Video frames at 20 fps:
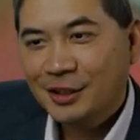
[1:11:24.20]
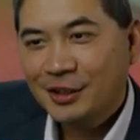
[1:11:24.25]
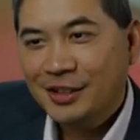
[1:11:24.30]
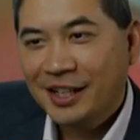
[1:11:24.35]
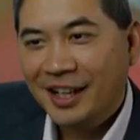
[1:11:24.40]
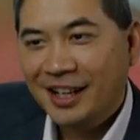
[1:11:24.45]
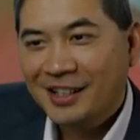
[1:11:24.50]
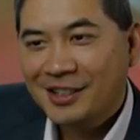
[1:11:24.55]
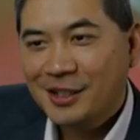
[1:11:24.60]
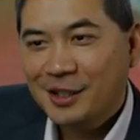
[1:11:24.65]

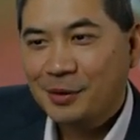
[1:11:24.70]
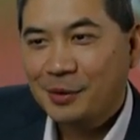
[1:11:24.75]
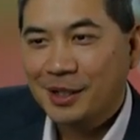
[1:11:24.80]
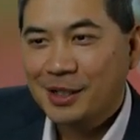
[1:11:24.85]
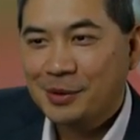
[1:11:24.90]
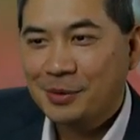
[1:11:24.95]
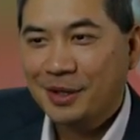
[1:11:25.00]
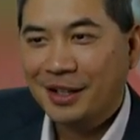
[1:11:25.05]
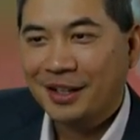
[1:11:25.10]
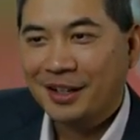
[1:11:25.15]
dancer, when
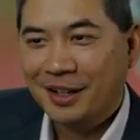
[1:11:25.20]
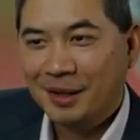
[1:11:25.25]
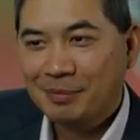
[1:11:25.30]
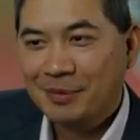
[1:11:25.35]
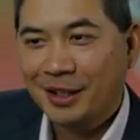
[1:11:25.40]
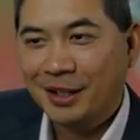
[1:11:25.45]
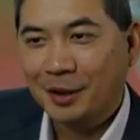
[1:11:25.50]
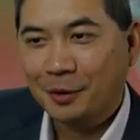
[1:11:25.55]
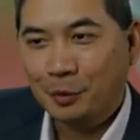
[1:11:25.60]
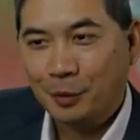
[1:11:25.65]
do we get an
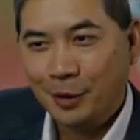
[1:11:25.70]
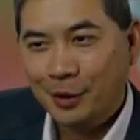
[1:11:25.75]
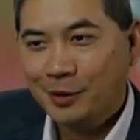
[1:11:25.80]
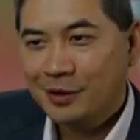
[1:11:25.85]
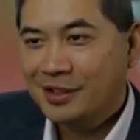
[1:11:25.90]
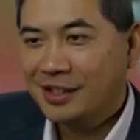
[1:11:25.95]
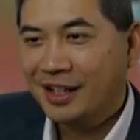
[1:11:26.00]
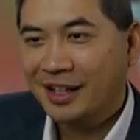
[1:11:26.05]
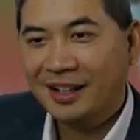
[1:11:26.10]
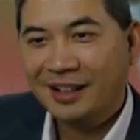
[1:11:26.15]
update on Will's
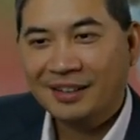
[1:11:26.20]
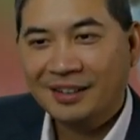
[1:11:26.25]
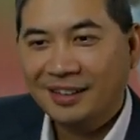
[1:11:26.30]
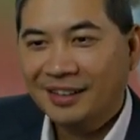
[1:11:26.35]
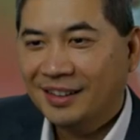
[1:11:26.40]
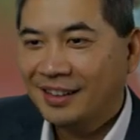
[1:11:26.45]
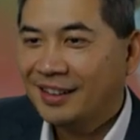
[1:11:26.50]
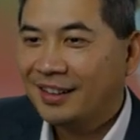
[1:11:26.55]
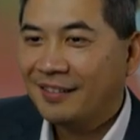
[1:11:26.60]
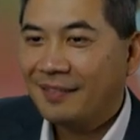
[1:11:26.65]
tank?
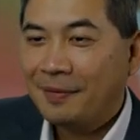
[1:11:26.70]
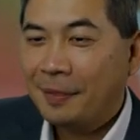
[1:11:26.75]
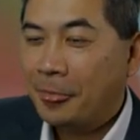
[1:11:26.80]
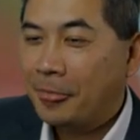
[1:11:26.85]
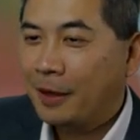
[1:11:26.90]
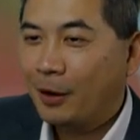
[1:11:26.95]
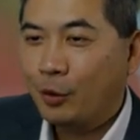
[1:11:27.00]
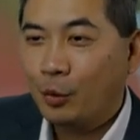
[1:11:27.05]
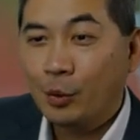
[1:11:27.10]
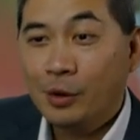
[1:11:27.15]

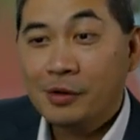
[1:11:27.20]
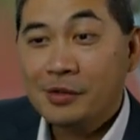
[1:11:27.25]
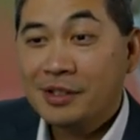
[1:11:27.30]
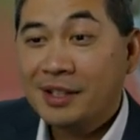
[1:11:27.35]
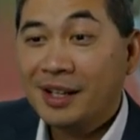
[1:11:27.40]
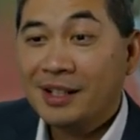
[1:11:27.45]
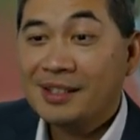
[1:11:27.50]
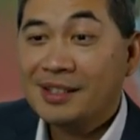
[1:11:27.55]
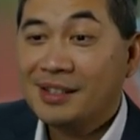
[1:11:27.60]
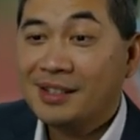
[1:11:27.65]
Will's
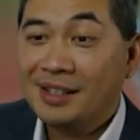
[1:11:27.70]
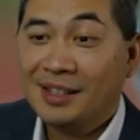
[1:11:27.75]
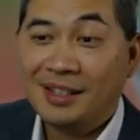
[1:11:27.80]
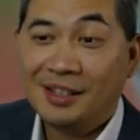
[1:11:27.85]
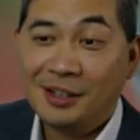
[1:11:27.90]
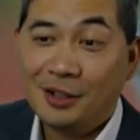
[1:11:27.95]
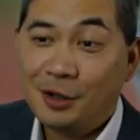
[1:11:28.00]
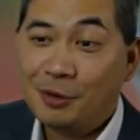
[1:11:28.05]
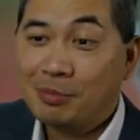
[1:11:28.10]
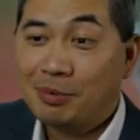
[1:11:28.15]
got
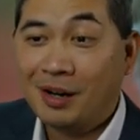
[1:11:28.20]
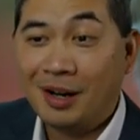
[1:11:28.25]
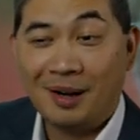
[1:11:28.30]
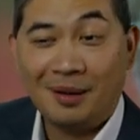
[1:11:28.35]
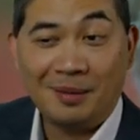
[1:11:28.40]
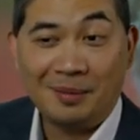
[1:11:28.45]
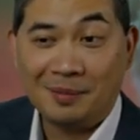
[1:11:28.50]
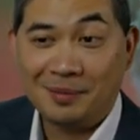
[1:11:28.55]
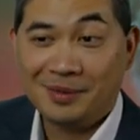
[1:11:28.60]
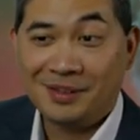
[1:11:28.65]
CEO
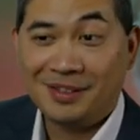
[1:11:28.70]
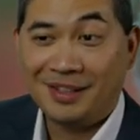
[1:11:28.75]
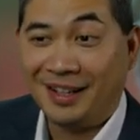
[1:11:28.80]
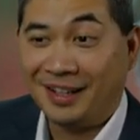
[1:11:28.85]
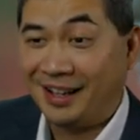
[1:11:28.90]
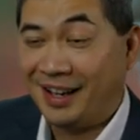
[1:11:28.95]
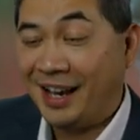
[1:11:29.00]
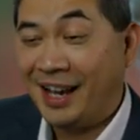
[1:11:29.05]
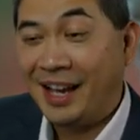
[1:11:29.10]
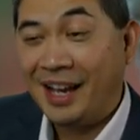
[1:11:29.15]
problems.
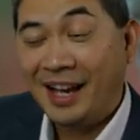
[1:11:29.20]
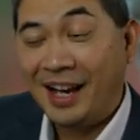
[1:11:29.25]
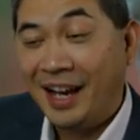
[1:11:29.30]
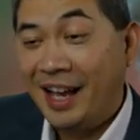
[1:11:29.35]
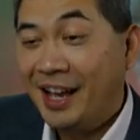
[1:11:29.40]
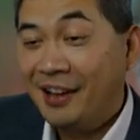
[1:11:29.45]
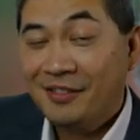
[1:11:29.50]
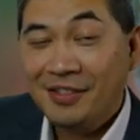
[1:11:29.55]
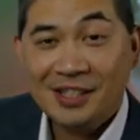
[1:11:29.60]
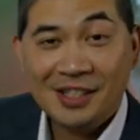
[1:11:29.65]
Like I, I
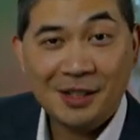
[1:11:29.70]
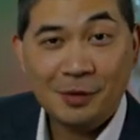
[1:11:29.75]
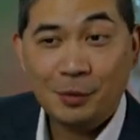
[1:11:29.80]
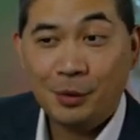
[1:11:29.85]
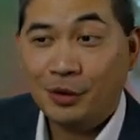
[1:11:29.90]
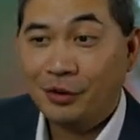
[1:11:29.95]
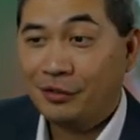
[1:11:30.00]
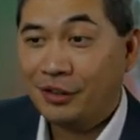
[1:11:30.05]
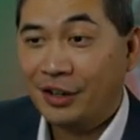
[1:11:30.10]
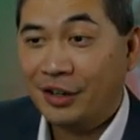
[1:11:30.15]
haven't seen
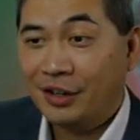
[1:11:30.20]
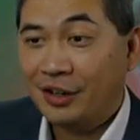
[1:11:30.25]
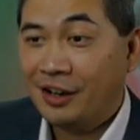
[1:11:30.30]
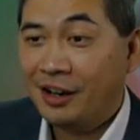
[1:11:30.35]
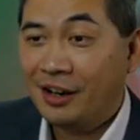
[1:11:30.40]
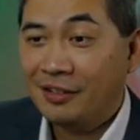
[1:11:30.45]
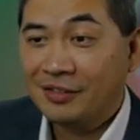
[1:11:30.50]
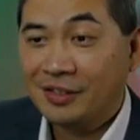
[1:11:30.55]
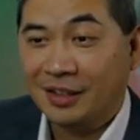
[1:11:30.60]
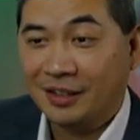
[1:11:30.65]
Will very
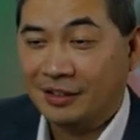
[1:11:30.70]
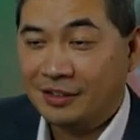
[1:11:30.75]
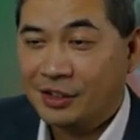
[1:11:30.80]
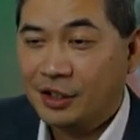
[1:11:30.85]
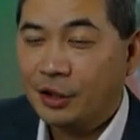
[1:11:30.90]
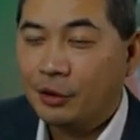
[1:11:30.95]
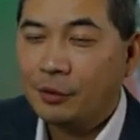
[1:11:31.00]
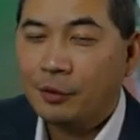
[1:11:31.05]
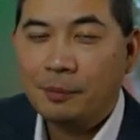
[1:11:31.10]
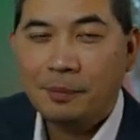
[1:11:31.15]
often.
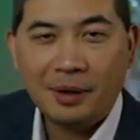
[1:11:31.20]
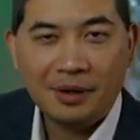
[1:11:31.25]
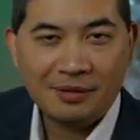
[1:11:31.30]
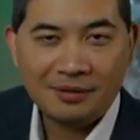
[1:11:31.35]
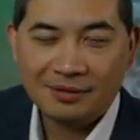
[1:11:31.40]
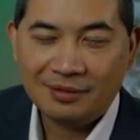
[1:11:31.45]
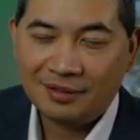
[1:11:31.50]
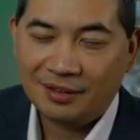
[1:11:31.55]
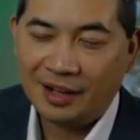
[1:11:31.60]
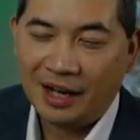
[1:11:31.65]
So,
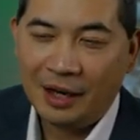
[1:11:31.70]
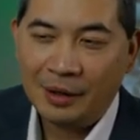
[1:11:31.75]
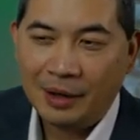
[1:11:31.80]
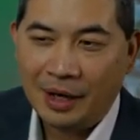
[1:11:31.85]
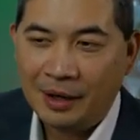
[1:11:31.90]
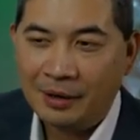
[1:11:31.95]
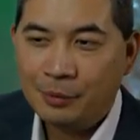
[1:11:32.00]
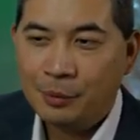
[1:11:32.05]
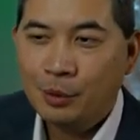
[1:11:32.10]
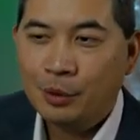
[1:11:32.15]
but I,
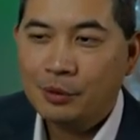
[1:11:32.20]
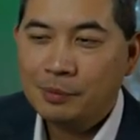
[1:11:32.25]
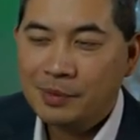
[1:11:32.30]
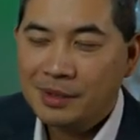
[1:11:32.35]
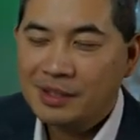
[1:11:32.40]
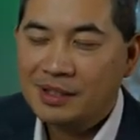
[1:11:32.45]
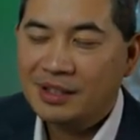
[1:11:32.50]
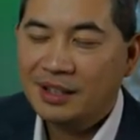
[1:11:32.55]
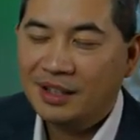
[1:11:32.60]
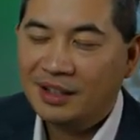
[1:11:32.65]
I will be
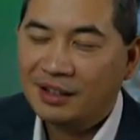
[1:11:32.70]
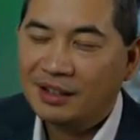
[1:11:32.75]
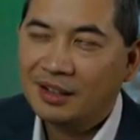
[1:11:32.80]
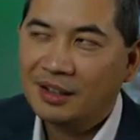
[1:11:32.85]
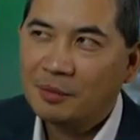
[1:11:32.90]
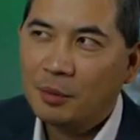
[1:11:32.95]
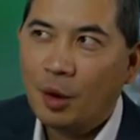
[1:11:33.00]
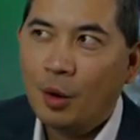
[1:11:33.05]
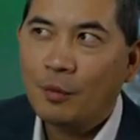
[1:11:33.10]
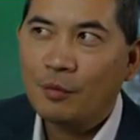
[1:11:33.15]
seeing
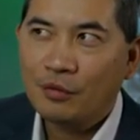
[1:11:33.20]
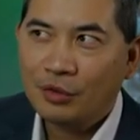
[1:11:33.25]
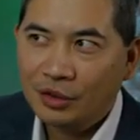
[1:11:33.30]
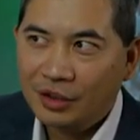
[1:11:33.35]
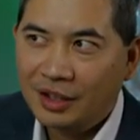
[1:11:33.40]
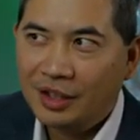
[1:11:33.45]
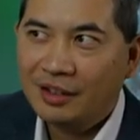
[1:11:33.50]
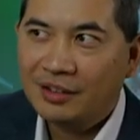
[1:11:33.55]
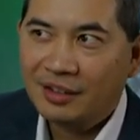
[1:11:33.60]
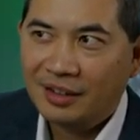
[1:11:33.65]
him
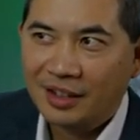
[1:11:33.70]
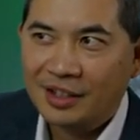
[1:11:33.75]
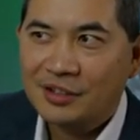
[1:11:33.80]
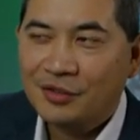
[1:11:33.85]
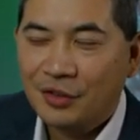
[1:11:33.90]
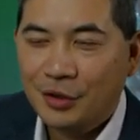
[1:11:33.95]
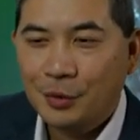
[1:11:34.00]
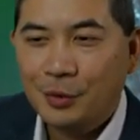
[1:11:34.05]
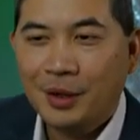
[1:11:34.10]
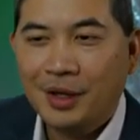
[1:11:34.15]
hopefully in the next
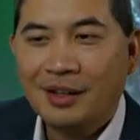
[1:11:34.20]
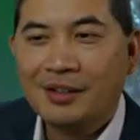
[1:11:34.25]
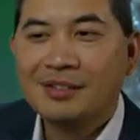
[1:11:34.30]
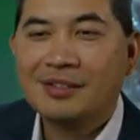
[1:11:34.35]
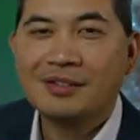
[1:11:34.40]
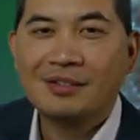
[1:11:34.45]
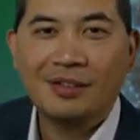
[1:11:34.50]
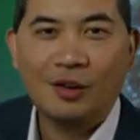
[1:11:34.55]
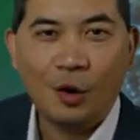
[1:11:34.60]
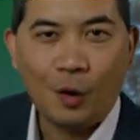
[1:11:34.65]
few weeks.
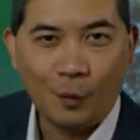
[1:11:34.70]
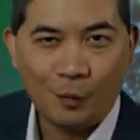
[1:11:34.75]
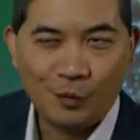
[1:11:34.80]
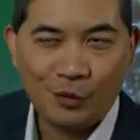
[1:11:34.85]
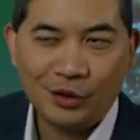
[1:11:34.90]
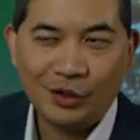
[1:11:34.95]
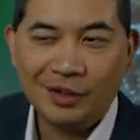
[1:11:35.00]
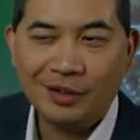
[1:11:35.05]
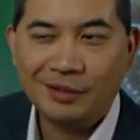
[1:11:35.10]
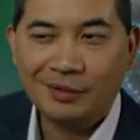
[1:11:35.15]

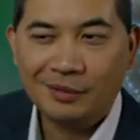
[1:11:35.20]
Hopefully,